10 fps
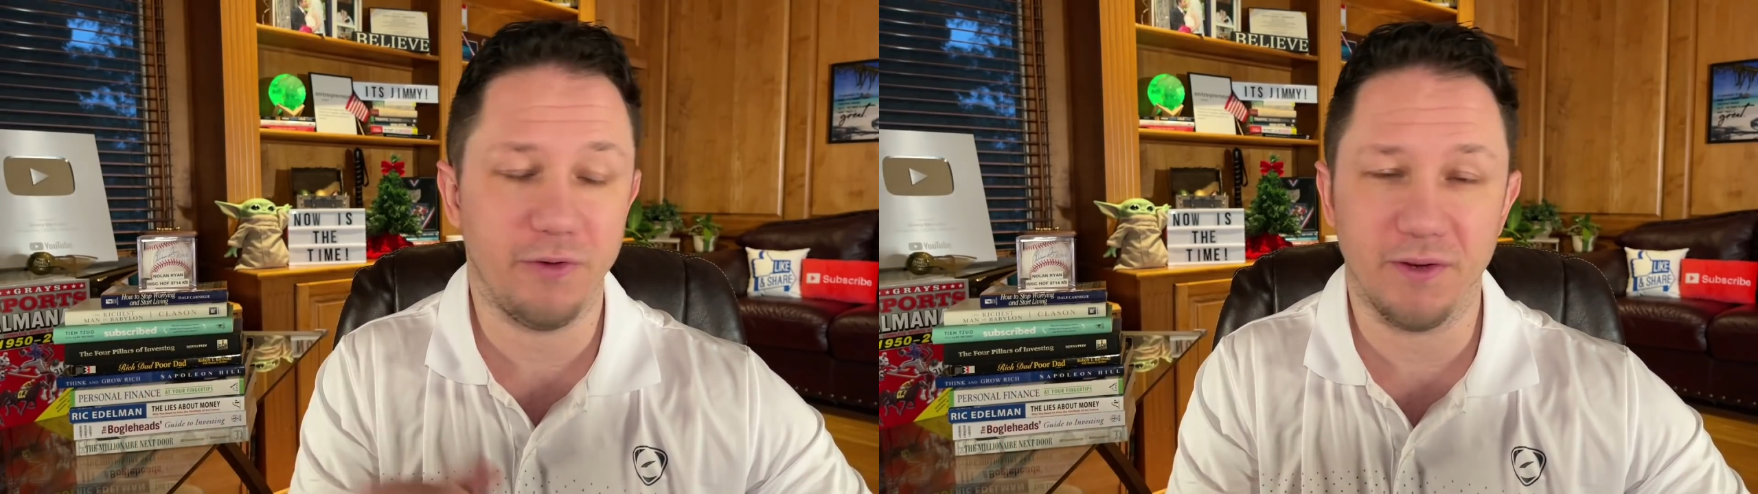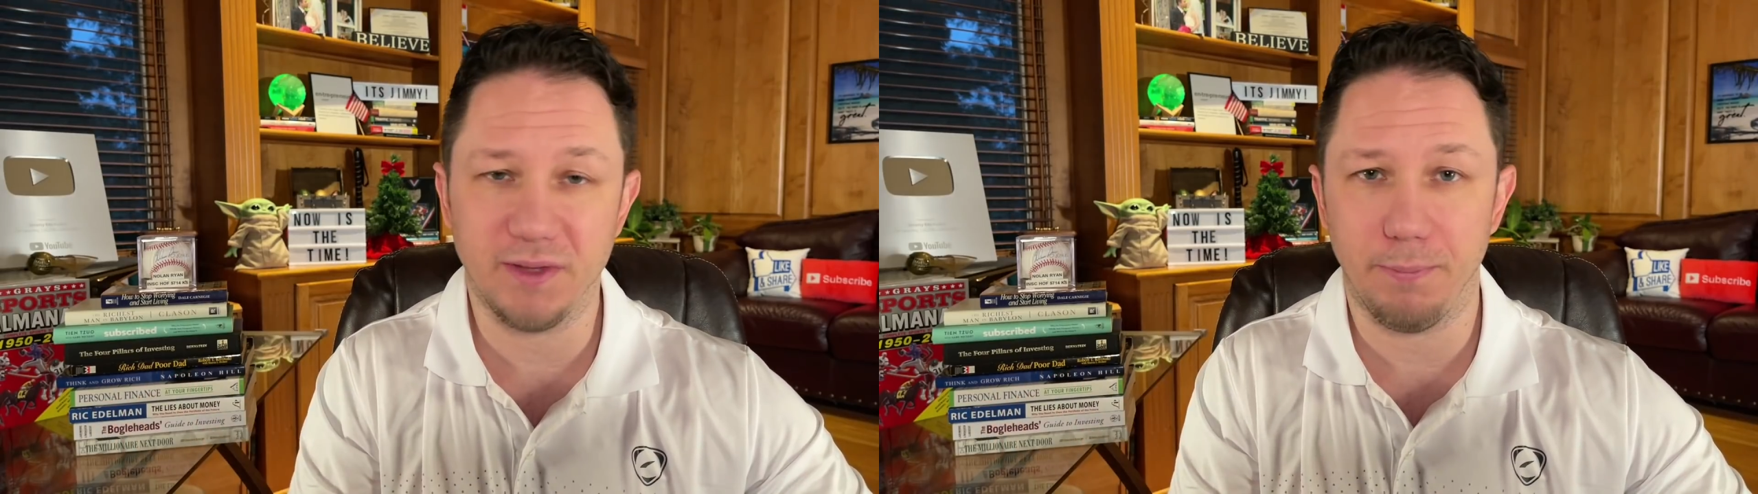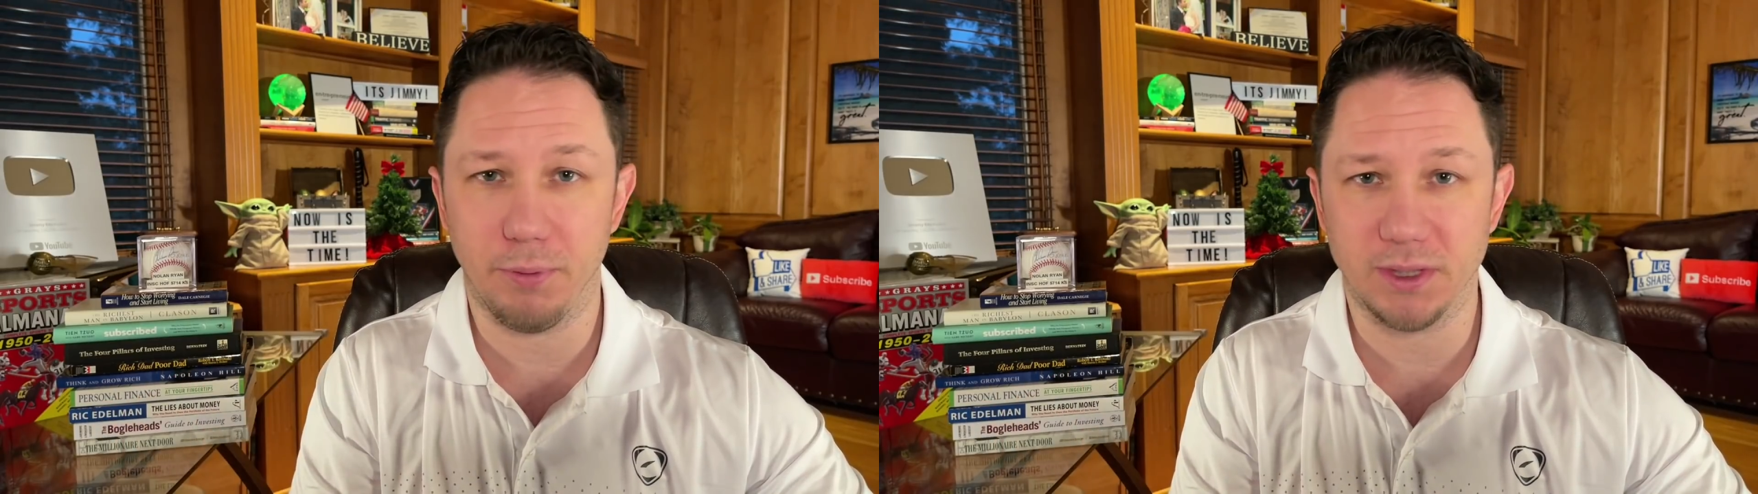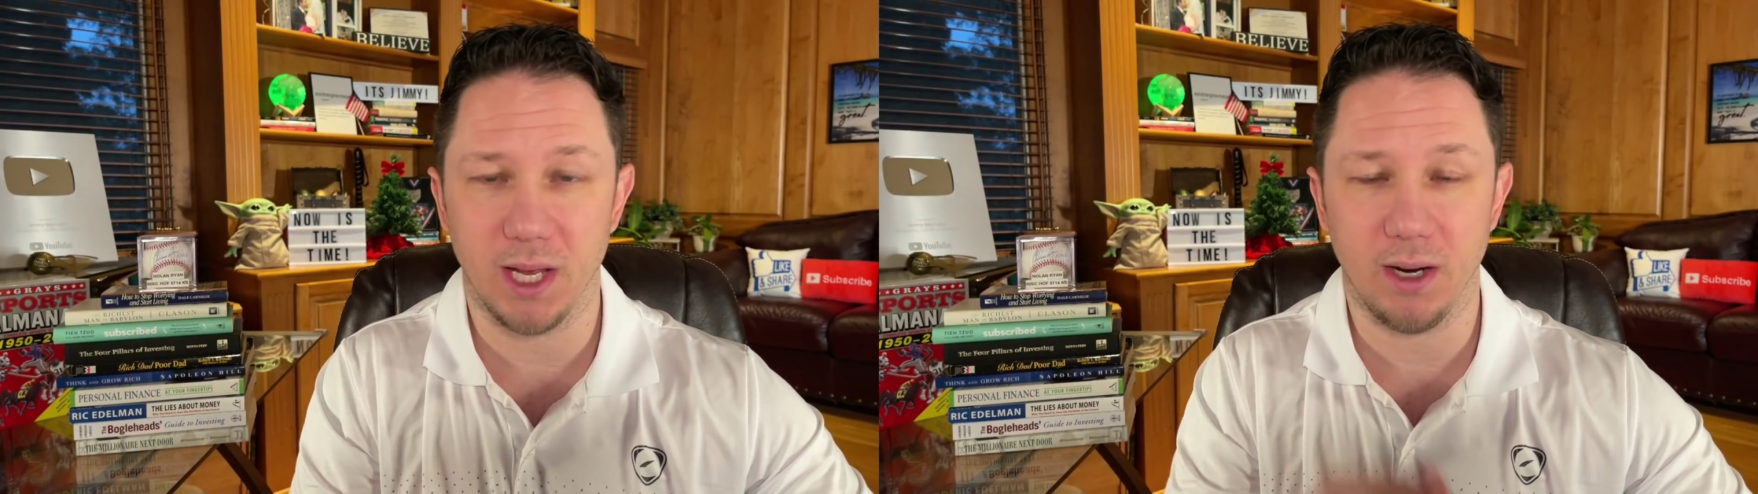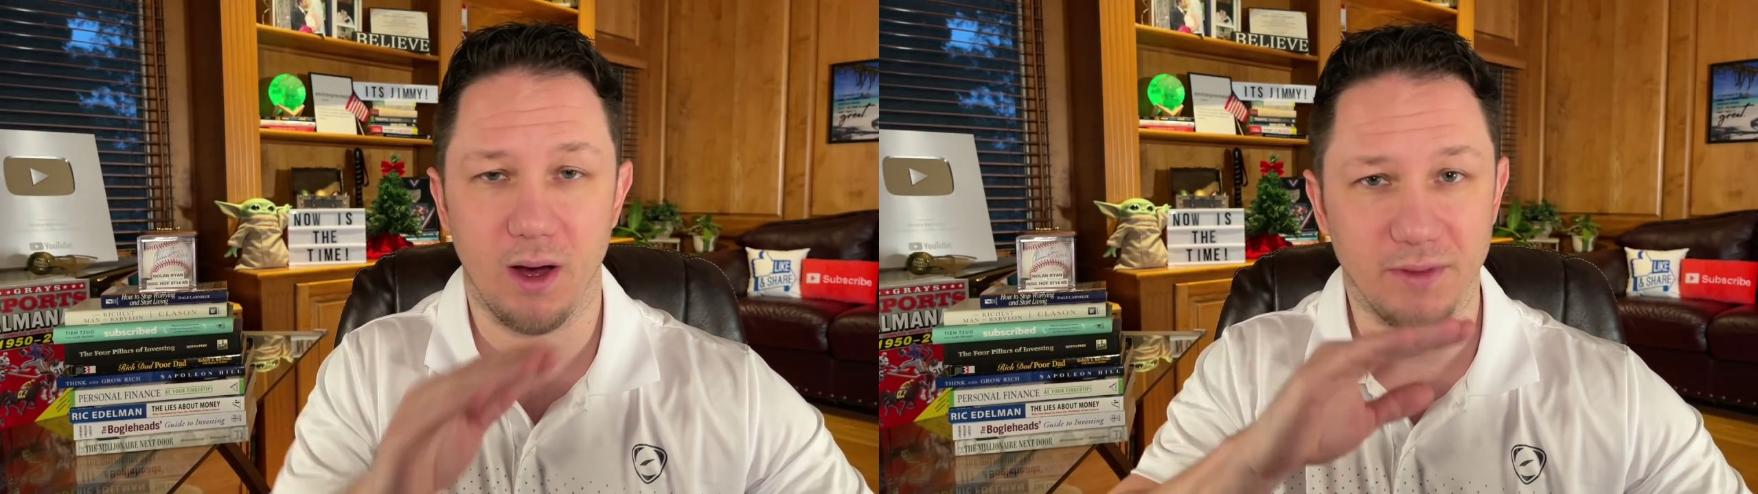
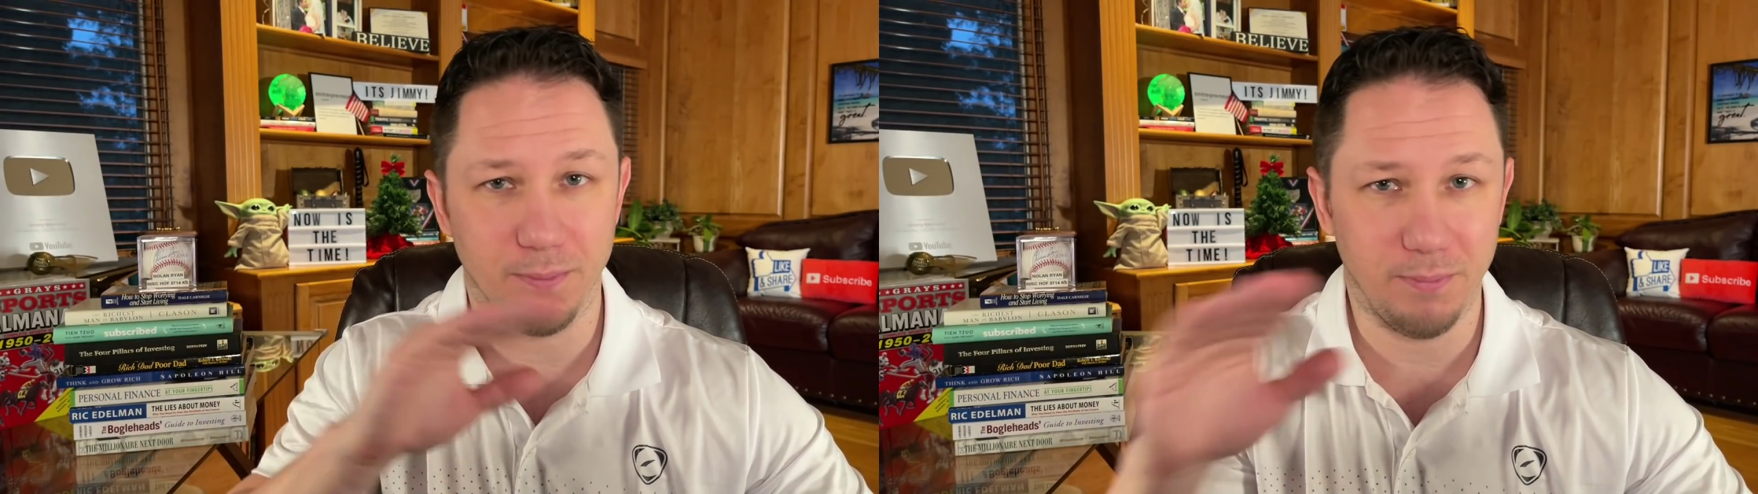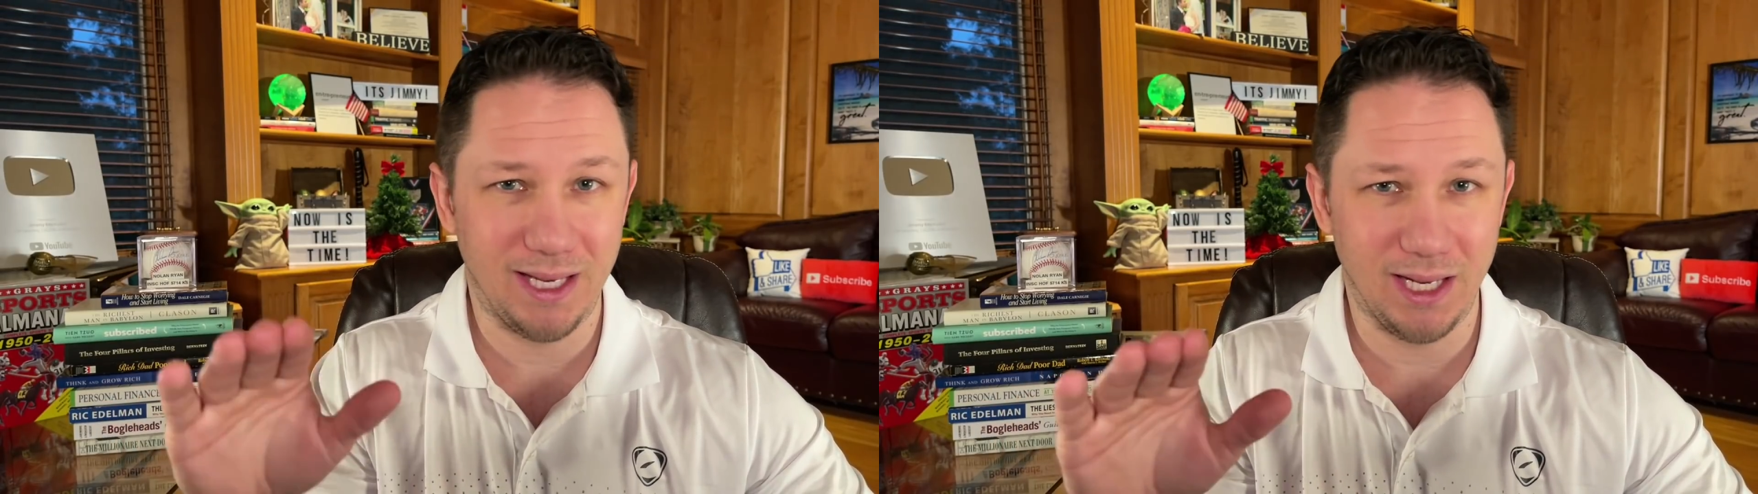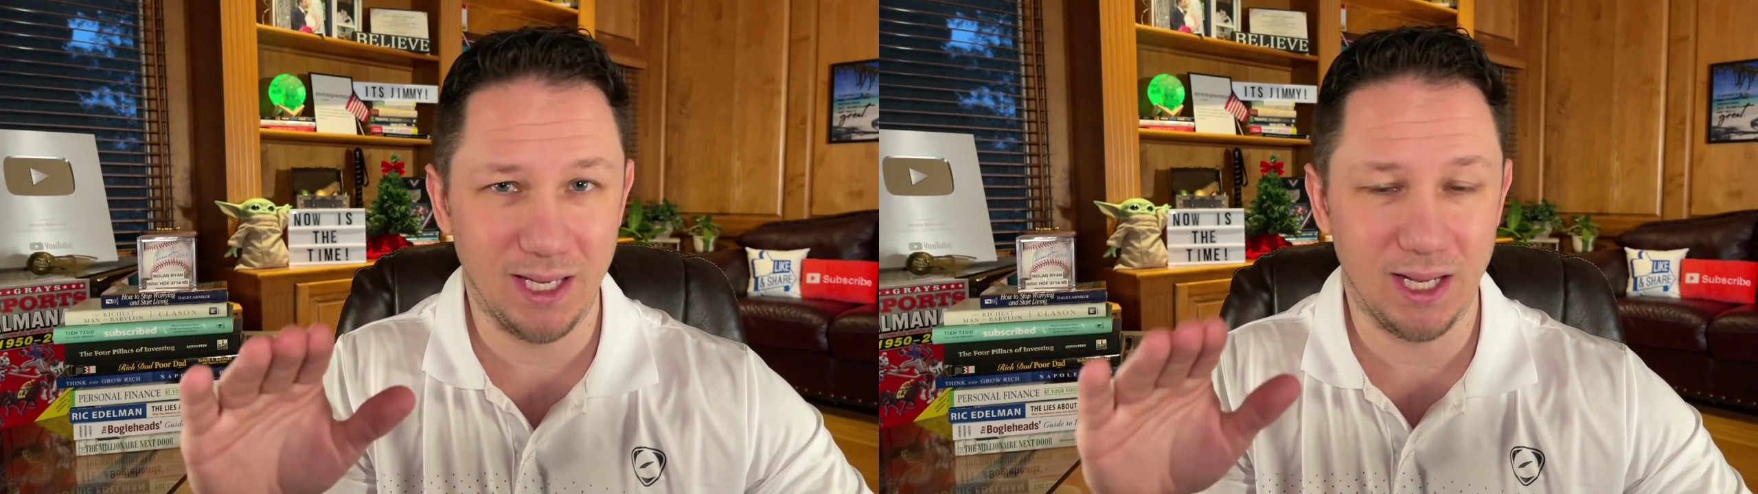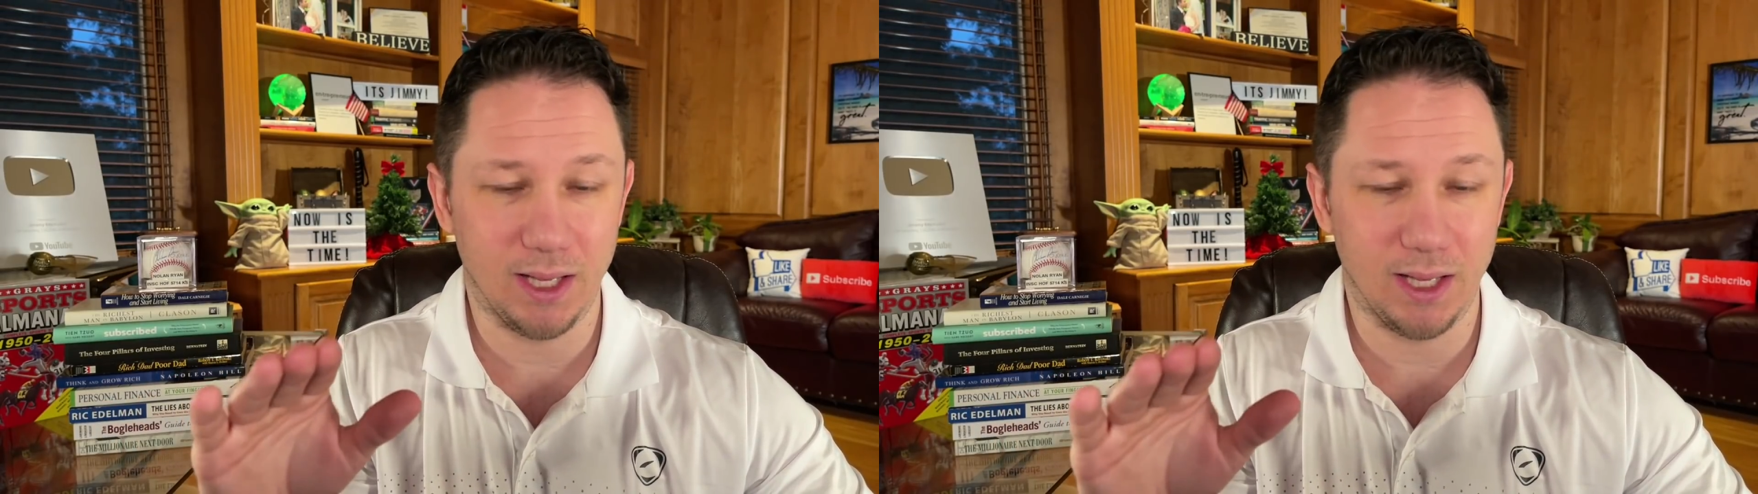50% of the median